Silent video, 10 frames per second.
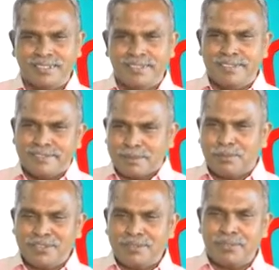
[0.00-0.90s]

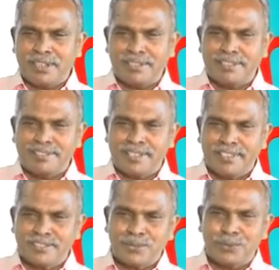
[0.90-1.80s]
Suppose if you get a
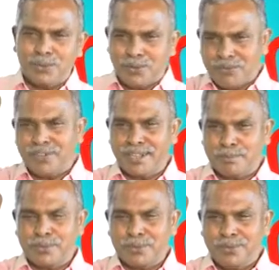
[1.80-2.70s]
chance to go for
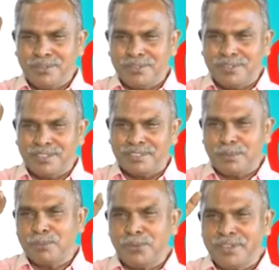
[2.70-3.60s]
moon,
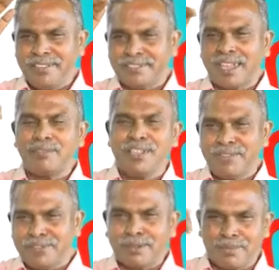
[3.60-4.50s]
the moon is
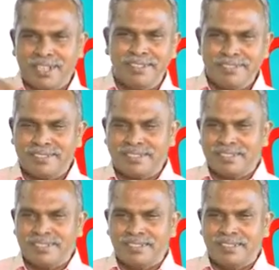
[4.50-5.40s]
away from us,
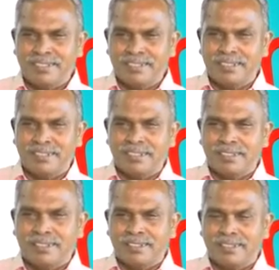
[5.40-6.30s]

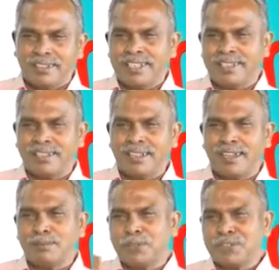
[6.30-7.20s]
like
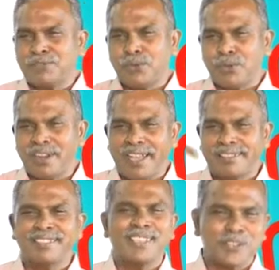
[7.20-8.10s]
almost 4
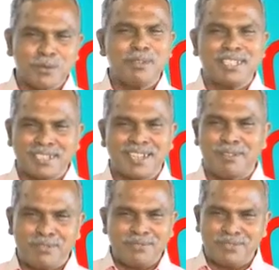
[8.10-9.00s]
lakhs kilometer
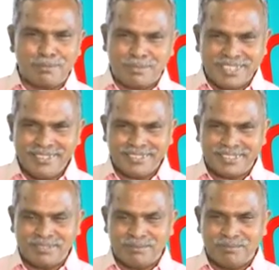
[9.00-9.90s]
away from
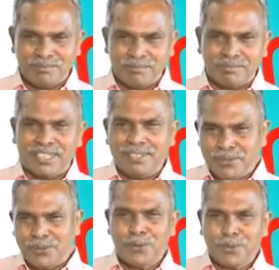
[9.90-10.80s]
us.
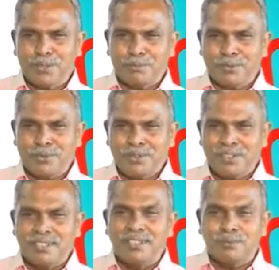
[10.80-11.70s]
If you go to the moon,
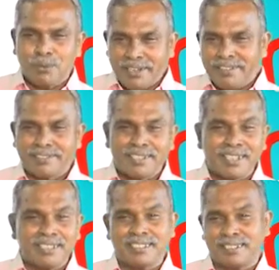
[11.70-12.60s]
what is the
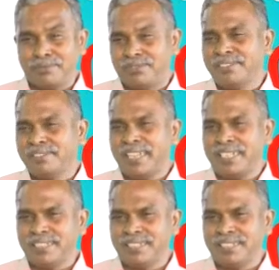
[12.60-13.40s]
color of the sky?